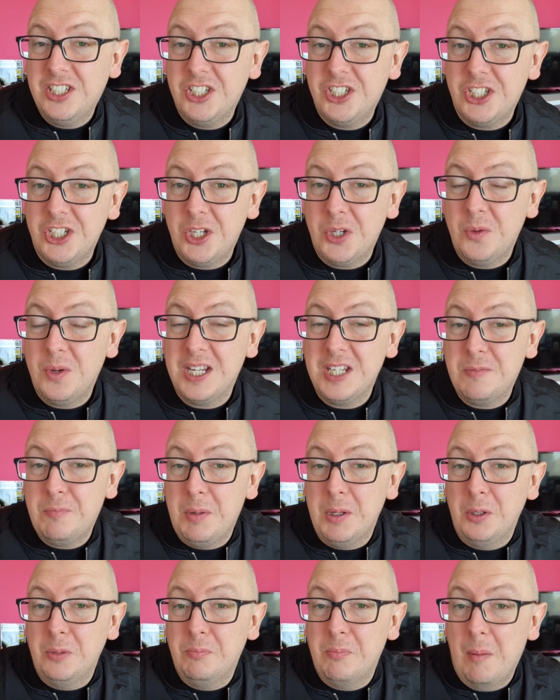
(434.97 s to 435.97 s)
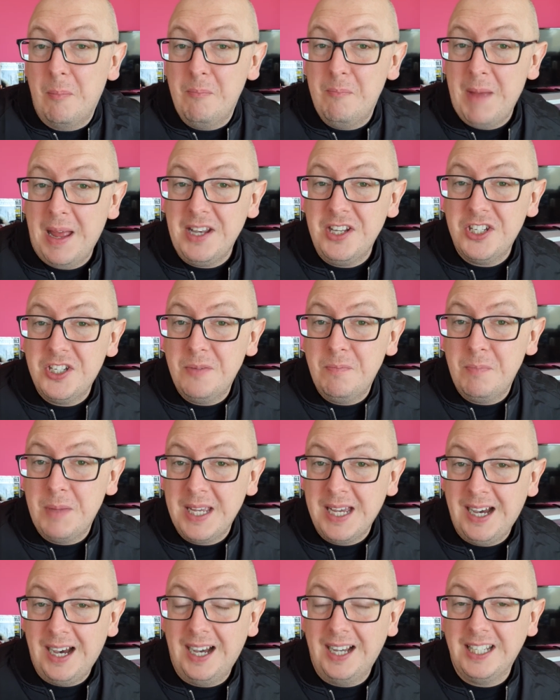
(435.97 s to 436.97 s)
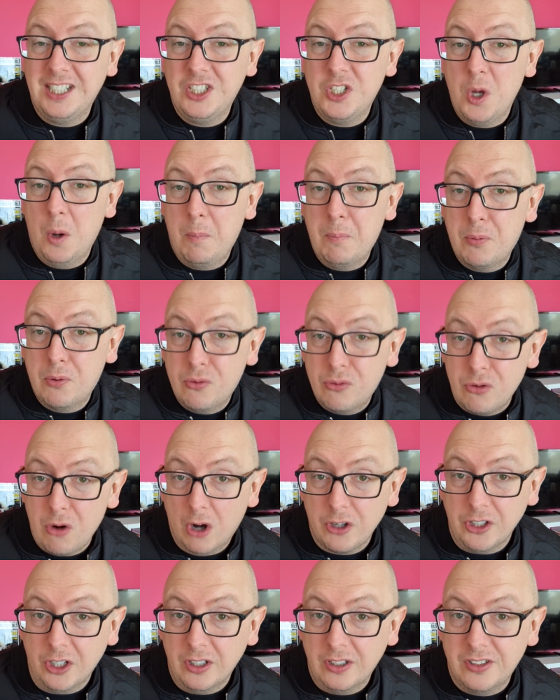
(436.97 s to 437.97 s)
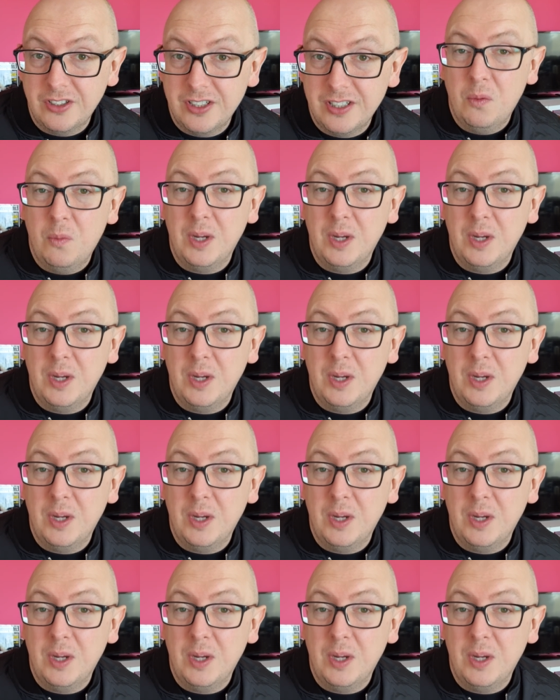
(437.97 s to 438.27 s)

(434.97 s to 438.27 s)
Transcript: to do is build momentum behind your product,